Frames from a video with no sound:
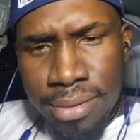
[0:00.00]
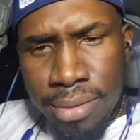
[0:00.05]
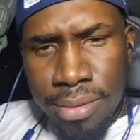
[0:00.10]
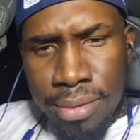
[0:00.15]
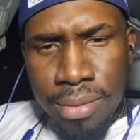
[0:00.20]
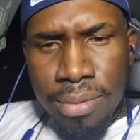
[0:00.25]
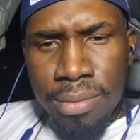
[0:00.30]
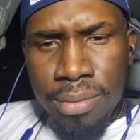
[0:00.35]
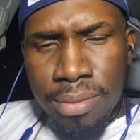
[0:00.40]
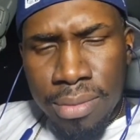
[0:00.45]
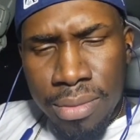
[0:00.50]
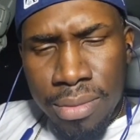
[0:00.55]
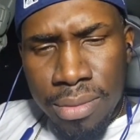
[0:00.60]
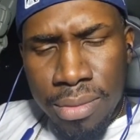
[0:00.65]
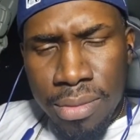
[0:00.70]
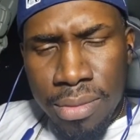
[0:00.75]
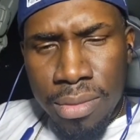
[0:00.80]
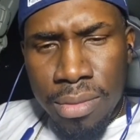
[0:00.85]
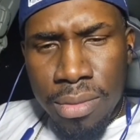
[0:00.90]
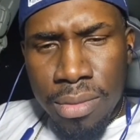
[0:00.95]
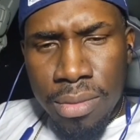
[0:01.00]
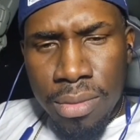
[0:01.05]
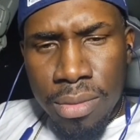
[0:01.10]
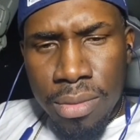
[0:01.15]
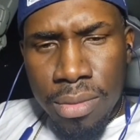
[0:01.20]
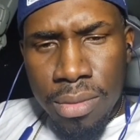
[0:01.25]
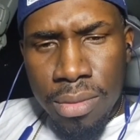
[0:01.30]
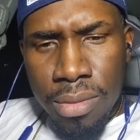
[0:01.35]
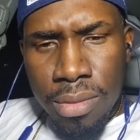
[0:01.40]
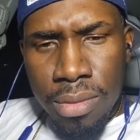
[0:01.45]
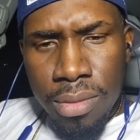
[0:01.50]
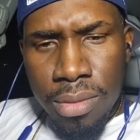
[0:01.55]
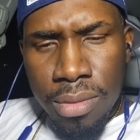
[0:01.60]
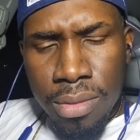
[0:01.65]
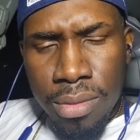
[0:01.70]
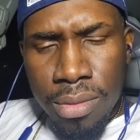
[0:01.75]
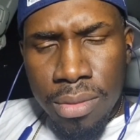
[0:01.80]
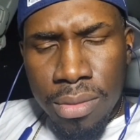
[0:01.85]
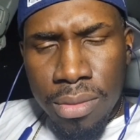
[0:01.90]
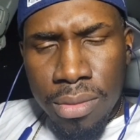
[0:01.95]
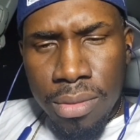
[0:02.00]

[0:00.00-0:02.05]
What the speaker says: (no one is talking)